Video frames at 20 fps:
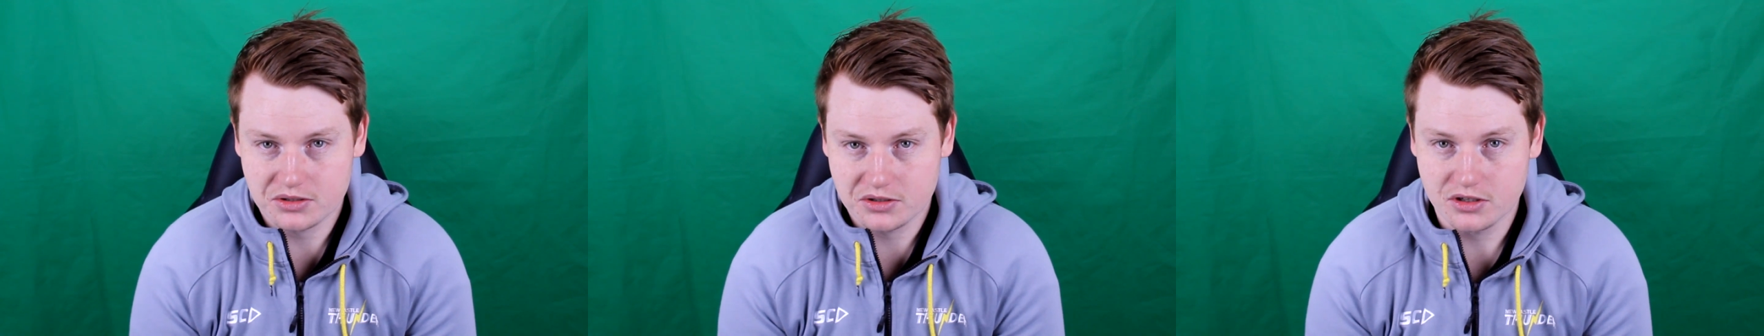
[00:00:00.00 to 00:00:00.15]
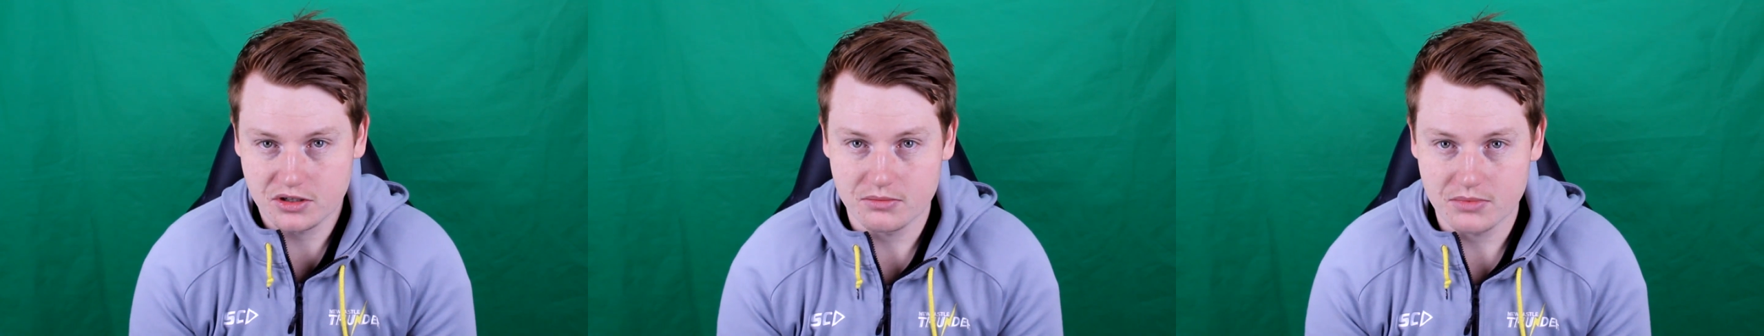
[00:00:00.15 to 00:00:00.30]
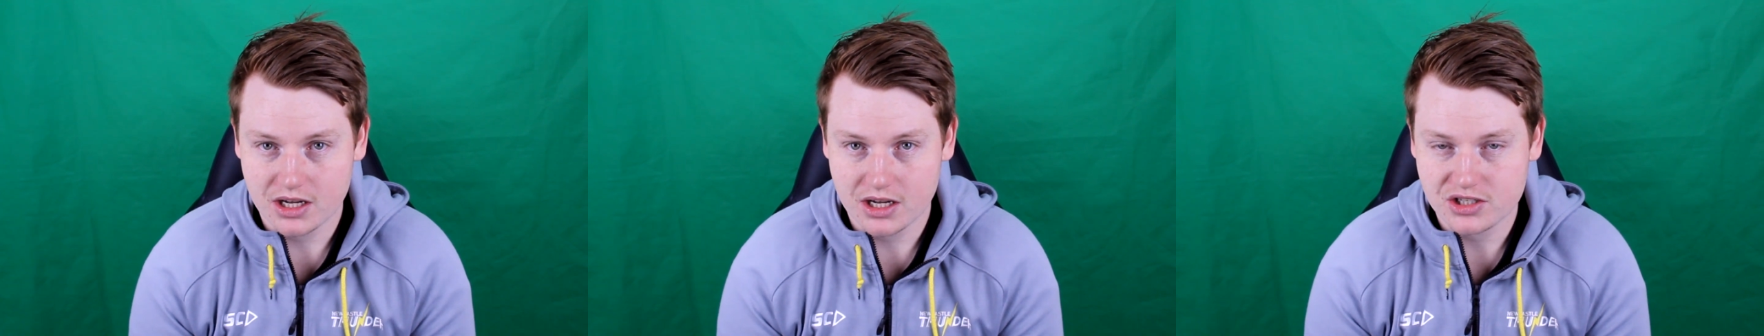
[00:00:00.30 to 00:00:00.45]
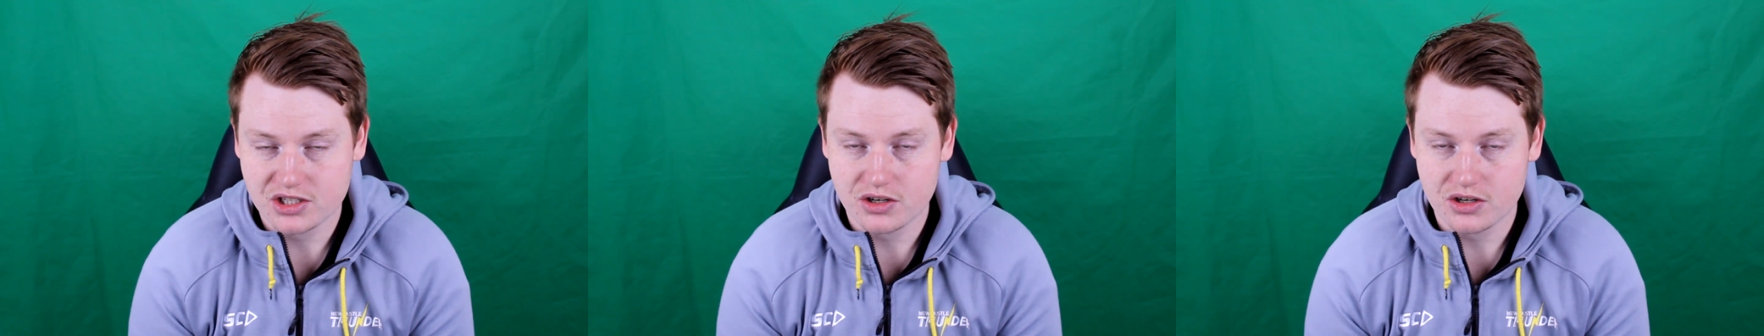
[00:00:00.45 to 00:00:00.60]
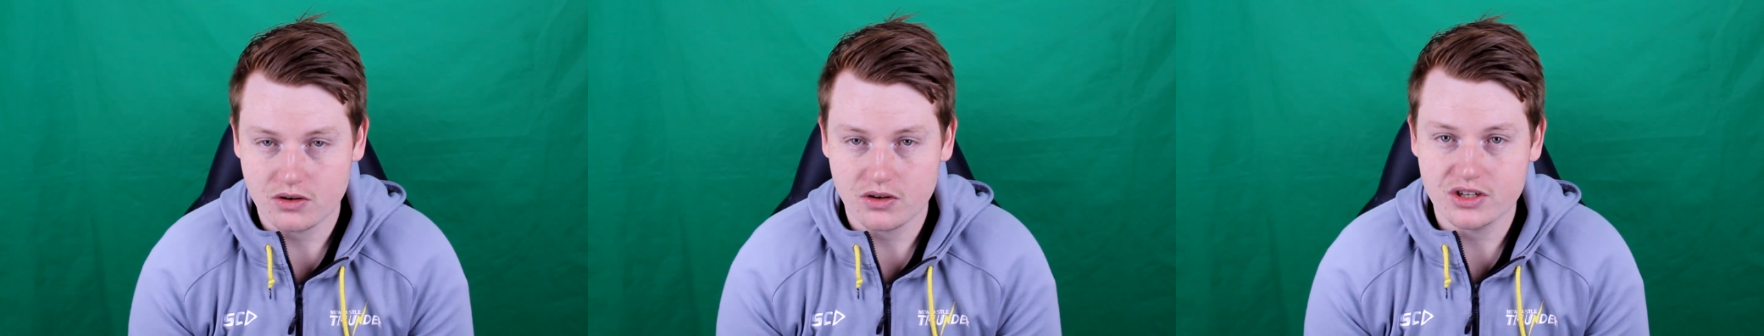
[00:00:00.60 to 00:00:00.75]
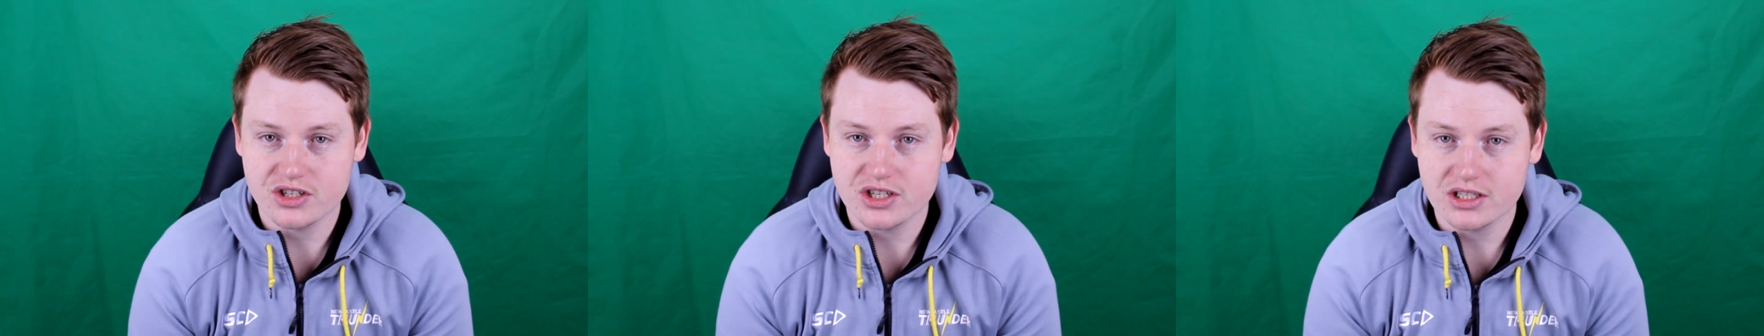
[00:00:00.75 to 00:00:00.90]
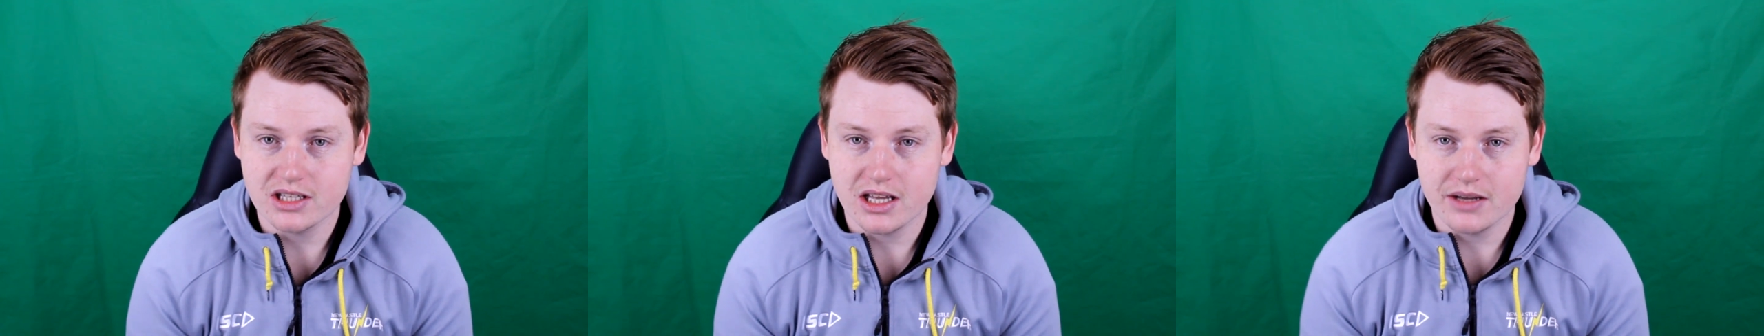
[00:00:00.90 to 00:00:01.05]
too much at
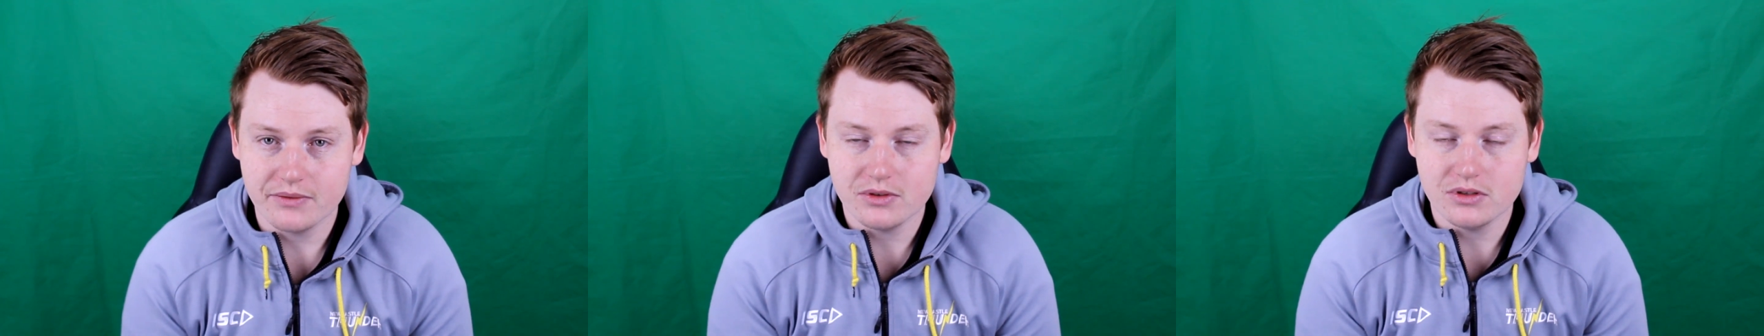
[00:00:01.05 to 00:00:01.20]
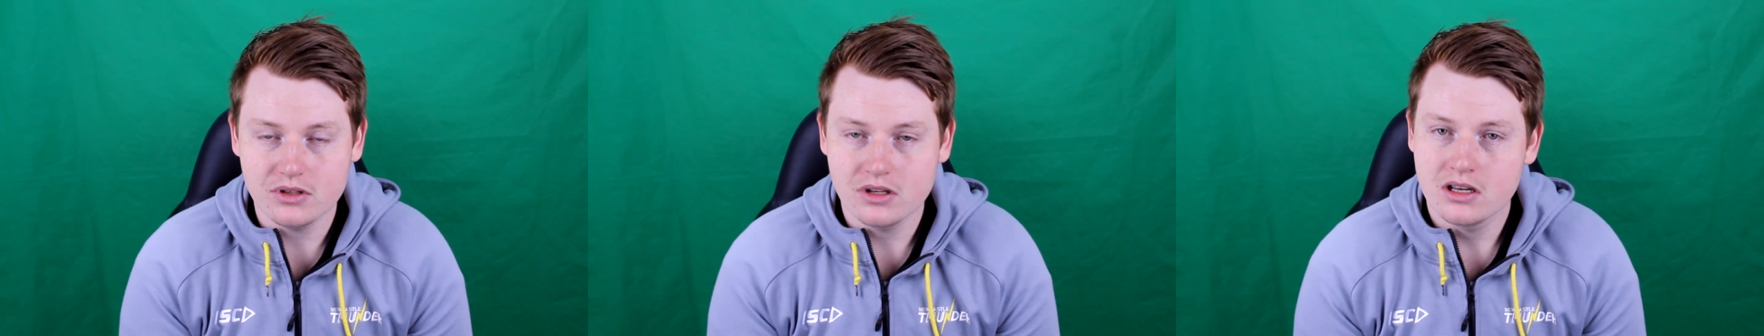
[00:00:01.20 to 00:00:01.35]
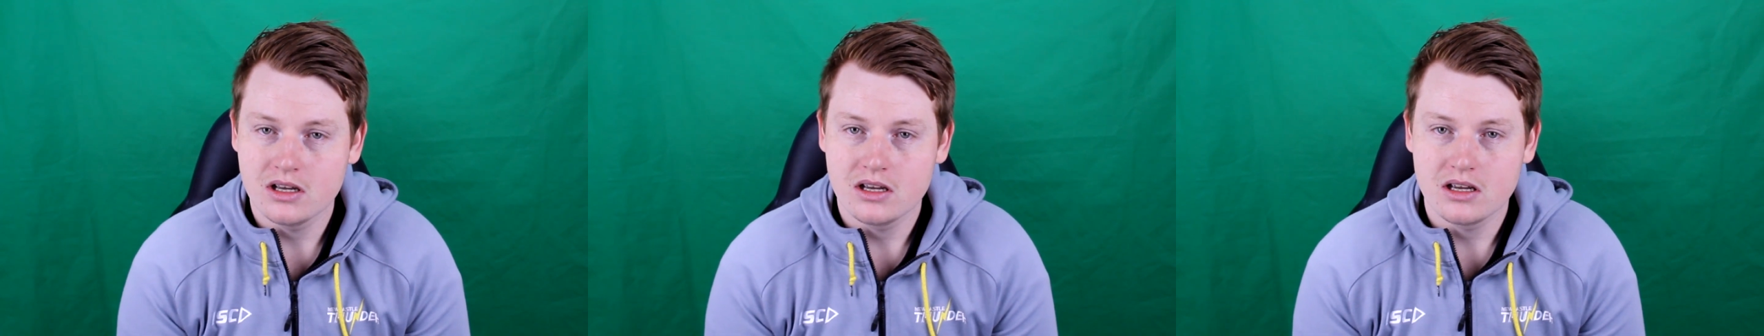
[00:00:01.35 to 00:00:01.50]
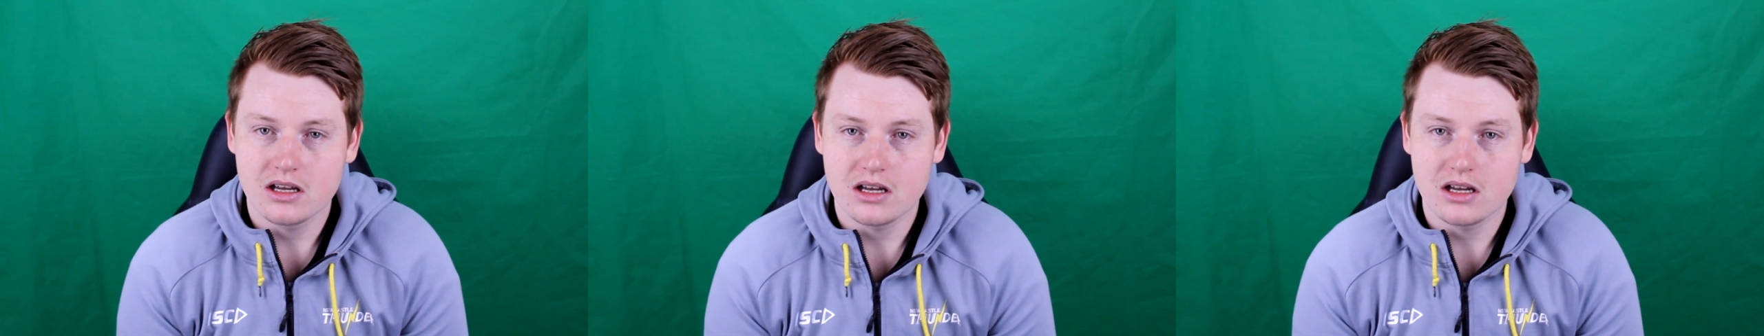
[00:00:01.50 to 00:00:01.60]
Origin level,